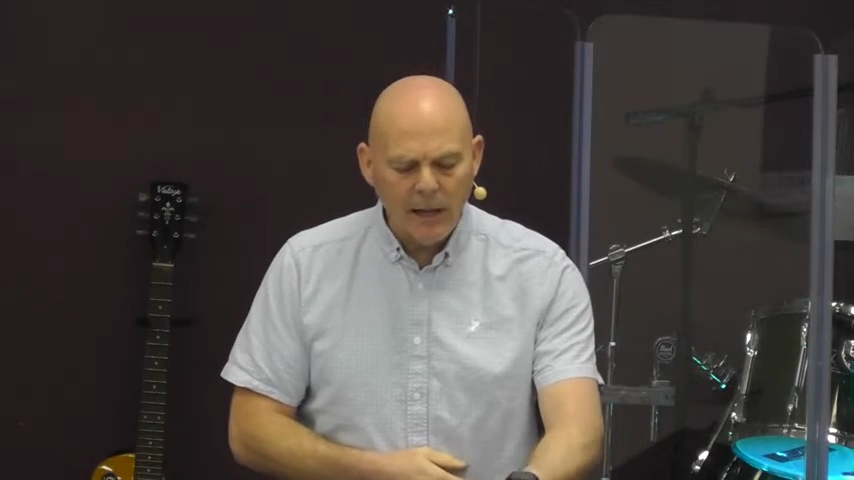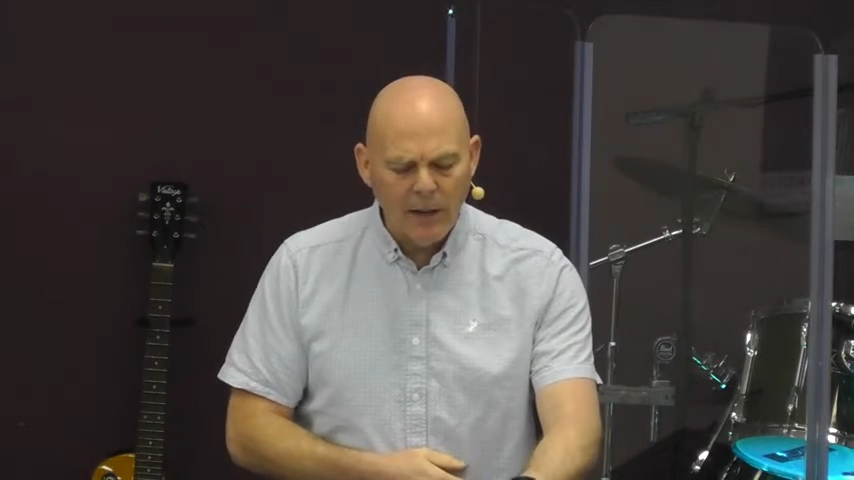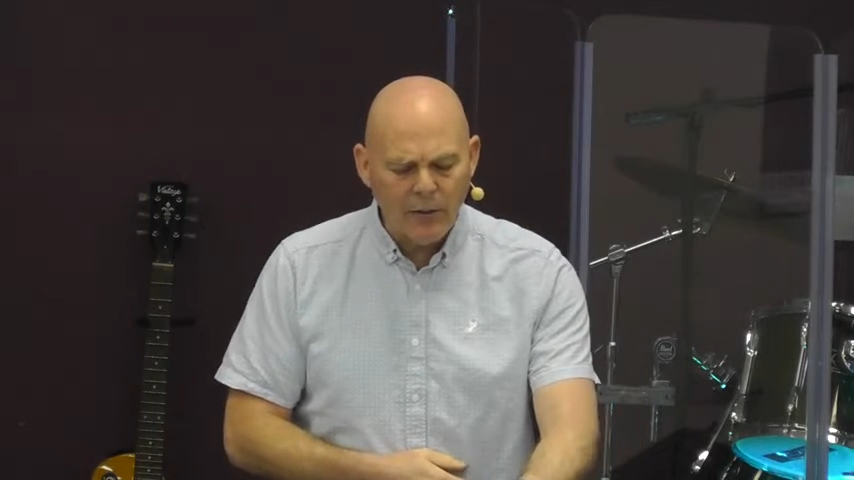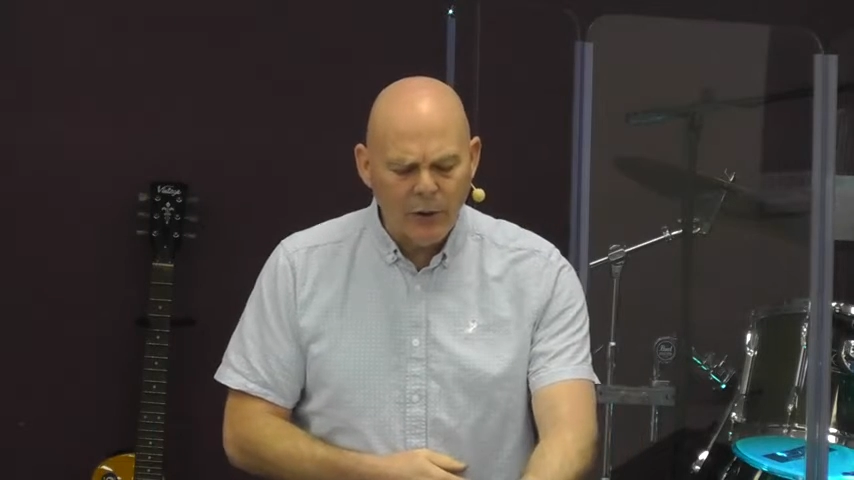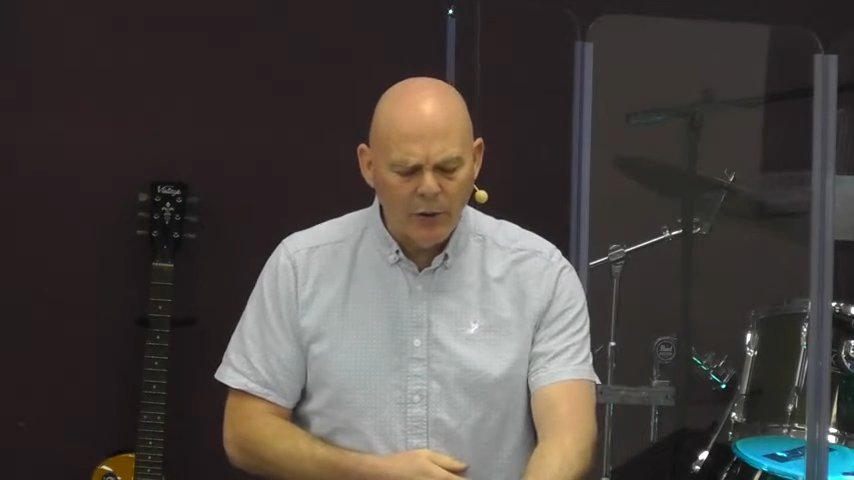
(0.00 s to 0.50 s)

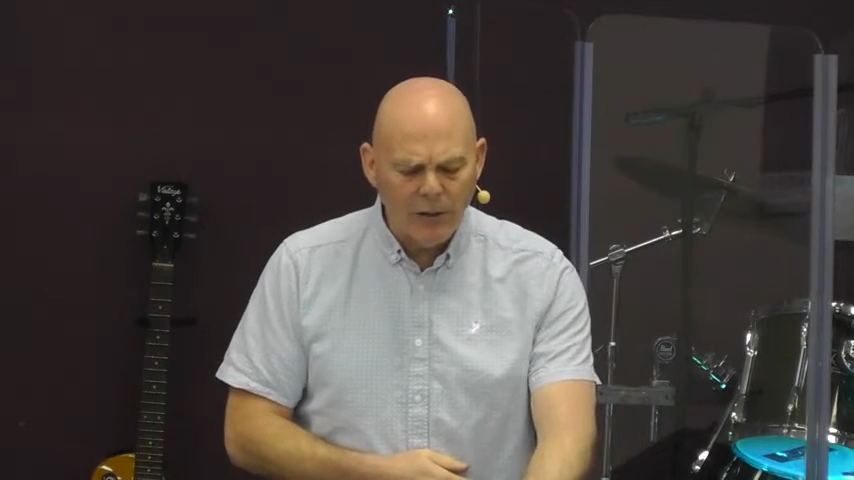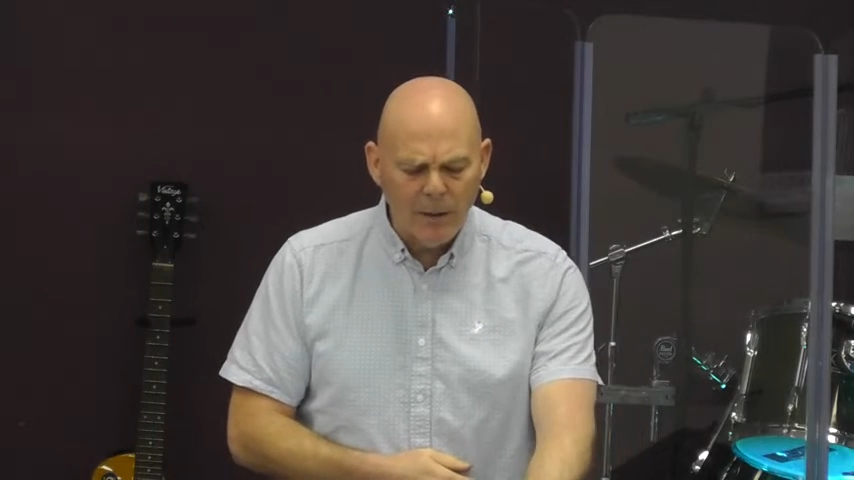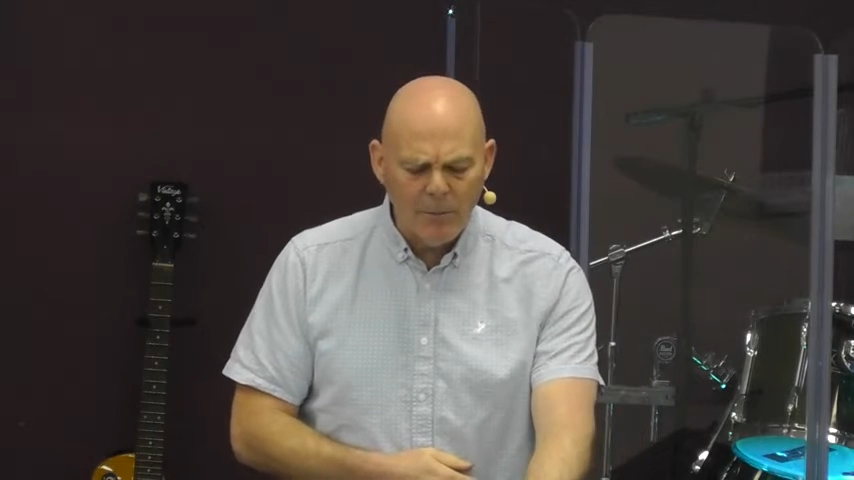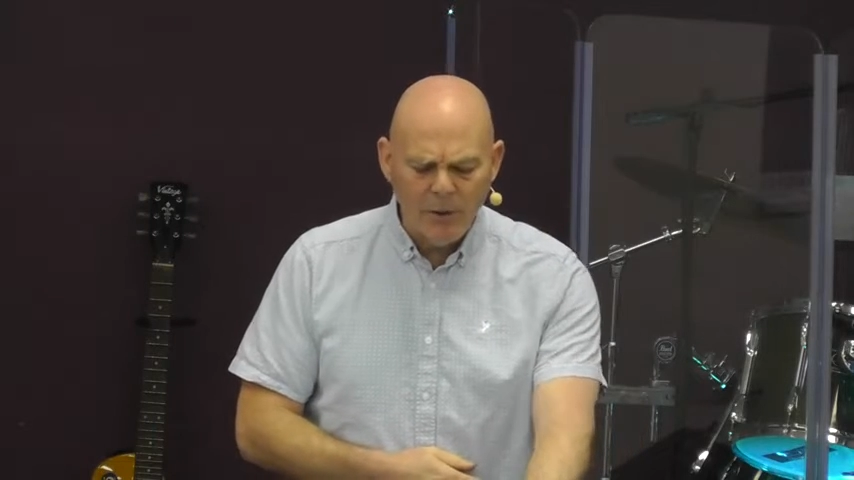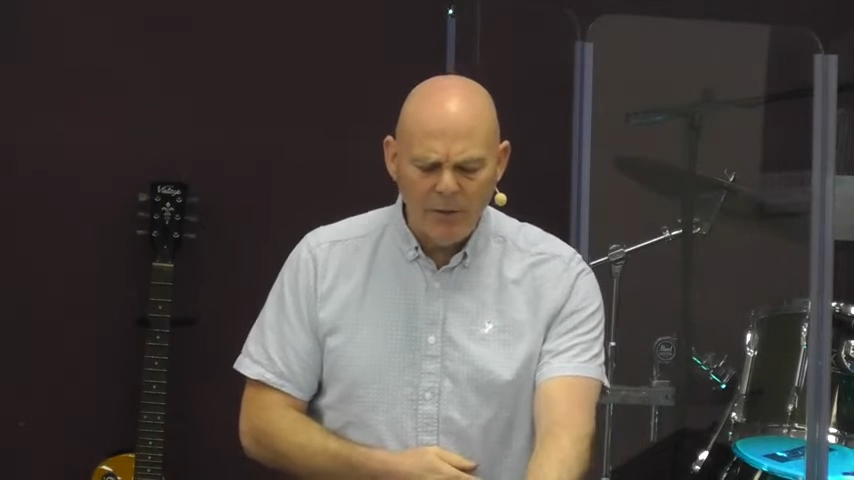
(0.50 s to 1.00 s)
and so,
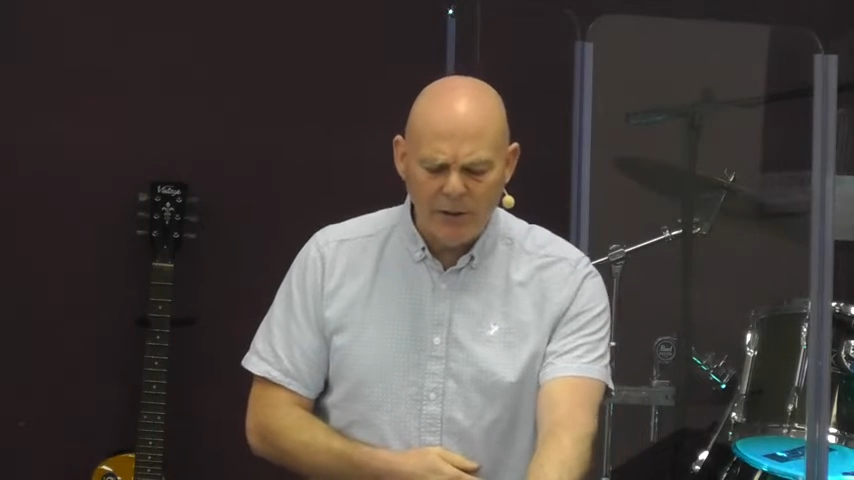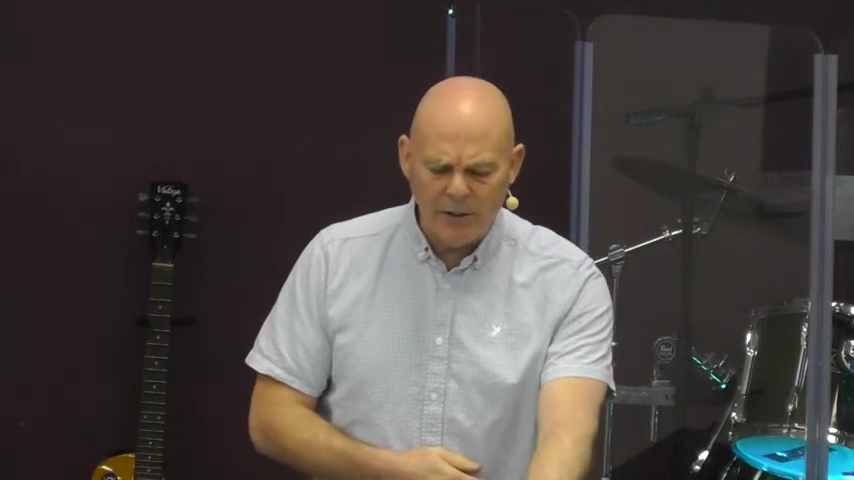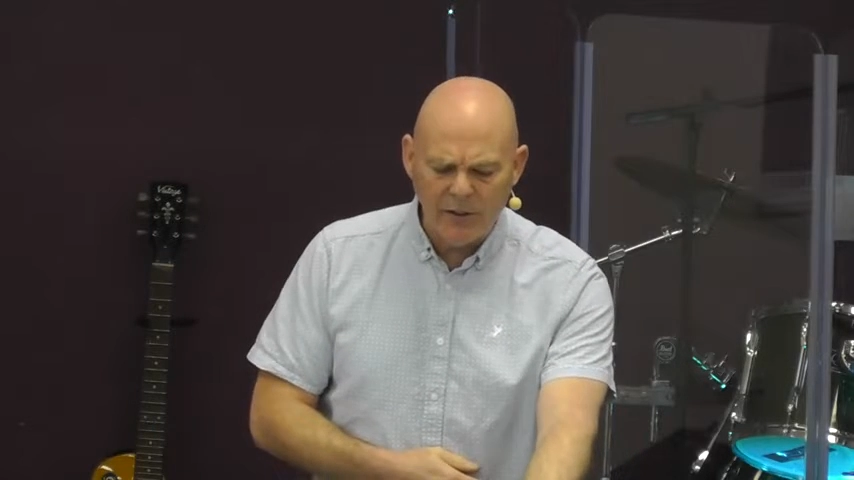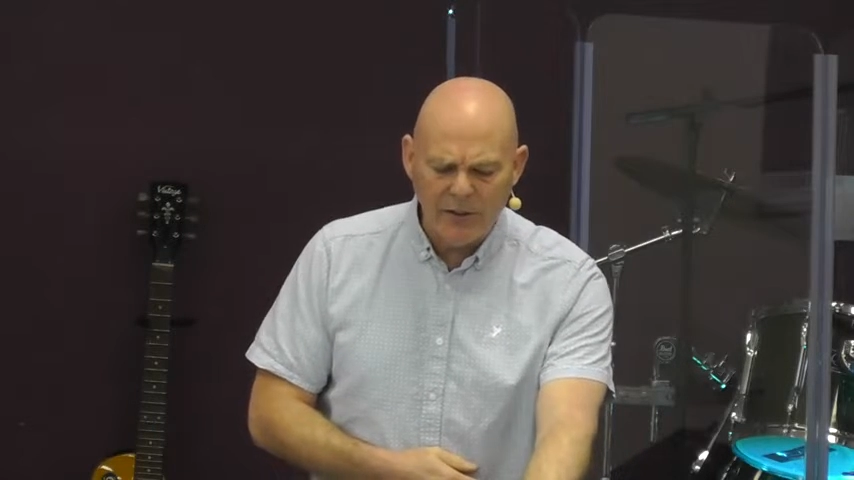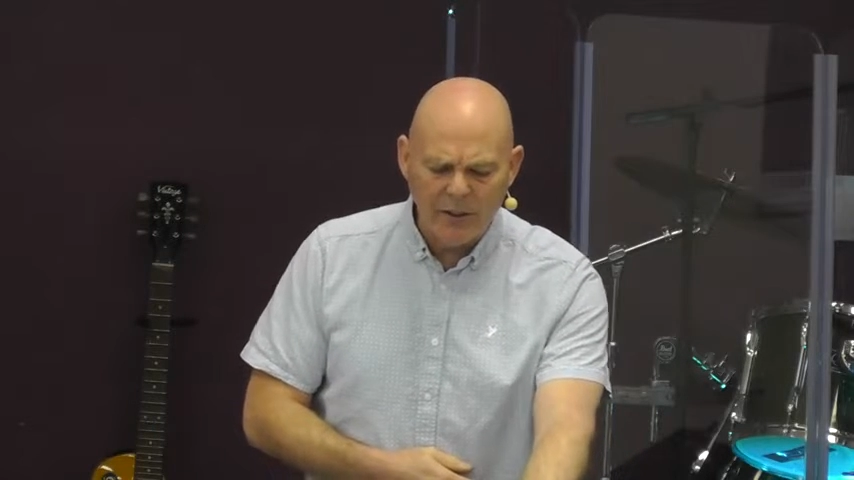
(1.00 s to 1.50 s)
dear
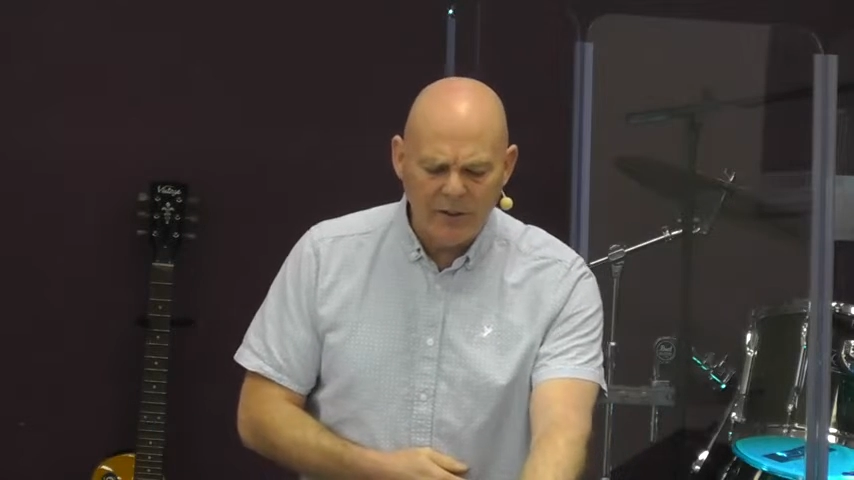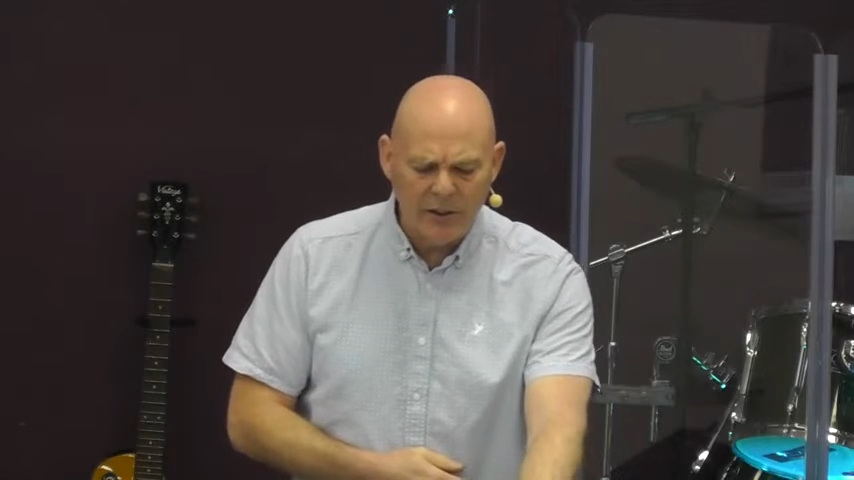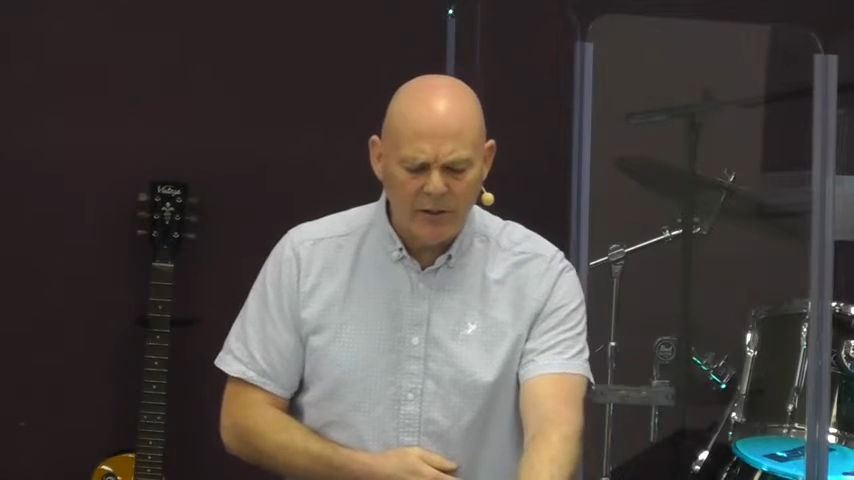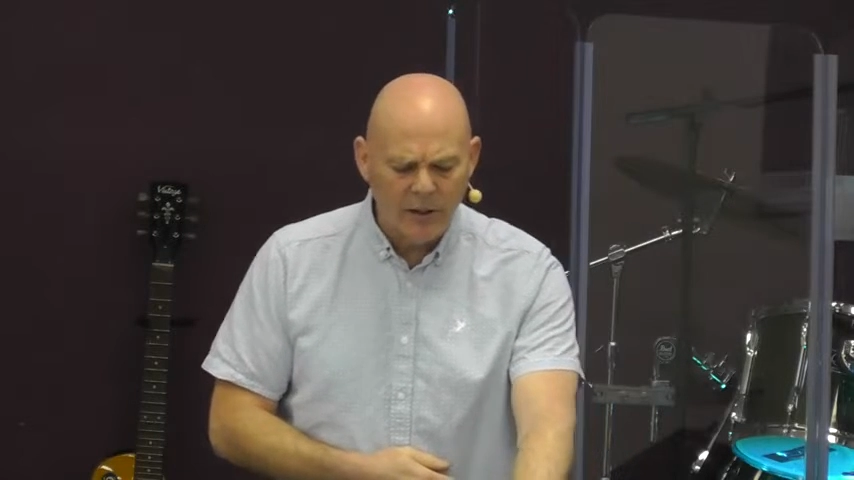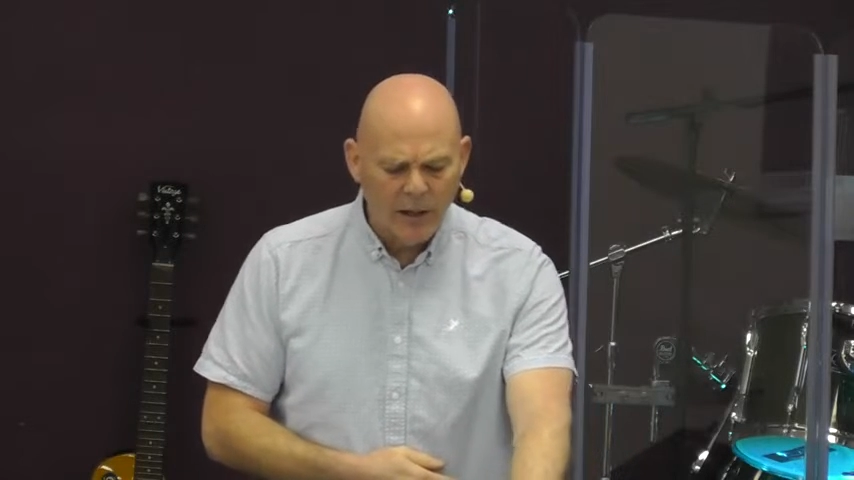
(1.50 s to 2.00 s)
brothers and
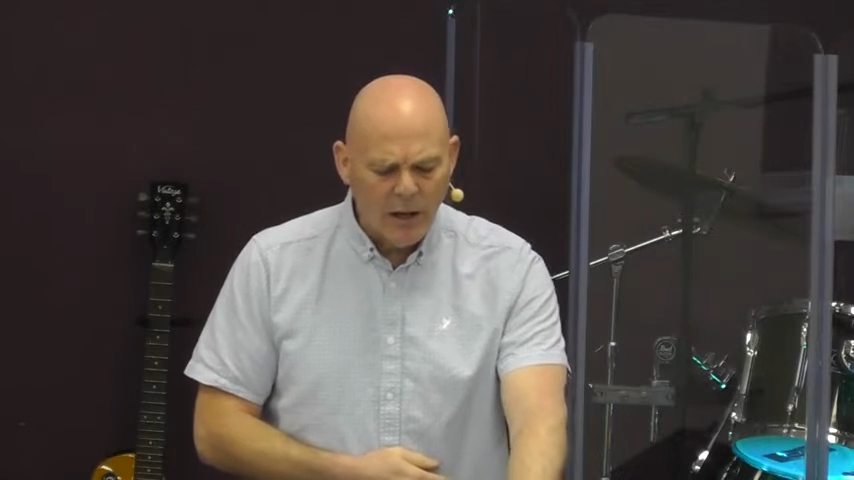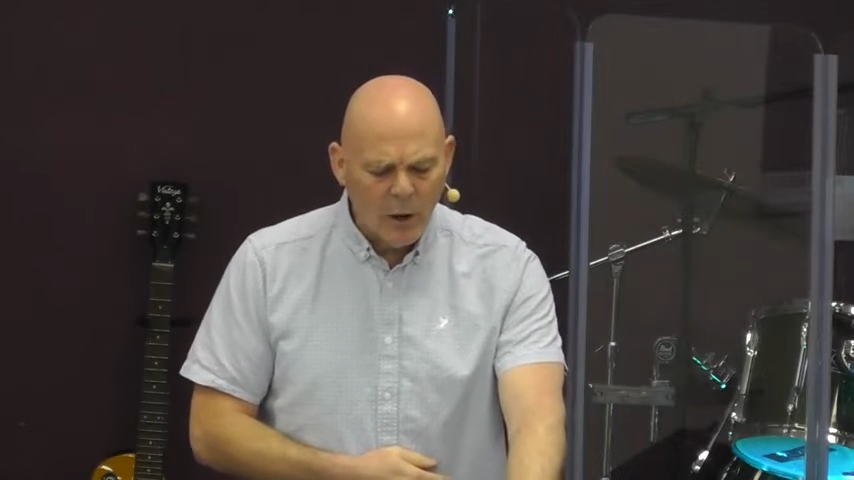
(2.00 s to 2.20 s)
sisters,